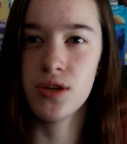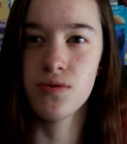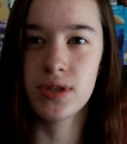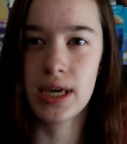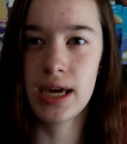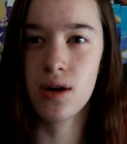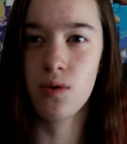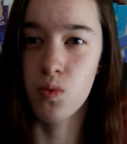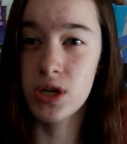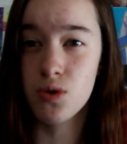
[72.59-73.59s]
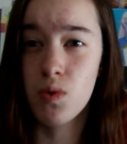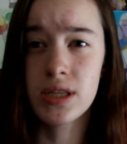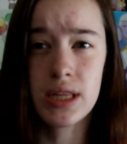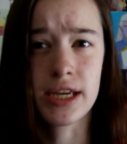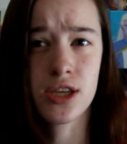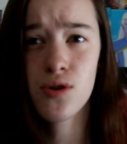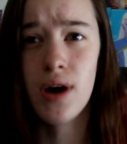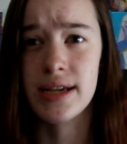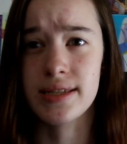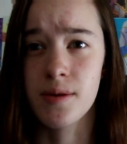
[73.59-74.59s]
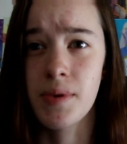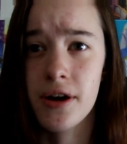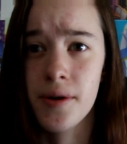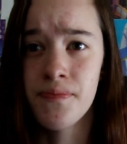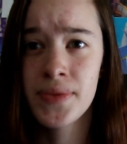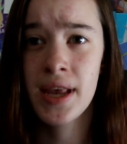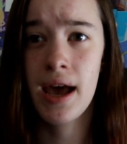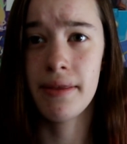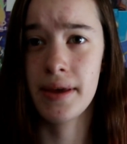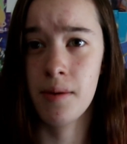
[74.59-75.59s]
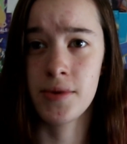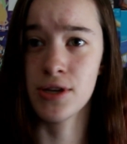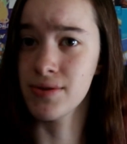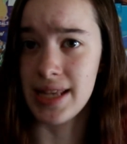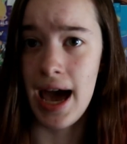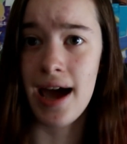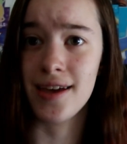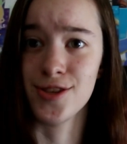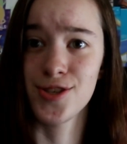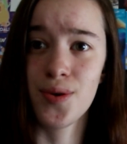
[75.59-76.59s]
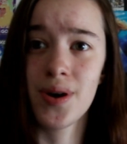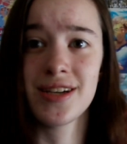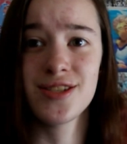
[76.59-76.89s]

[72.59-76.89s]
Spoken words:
you guys like better. And then I'm gonna use that in the story.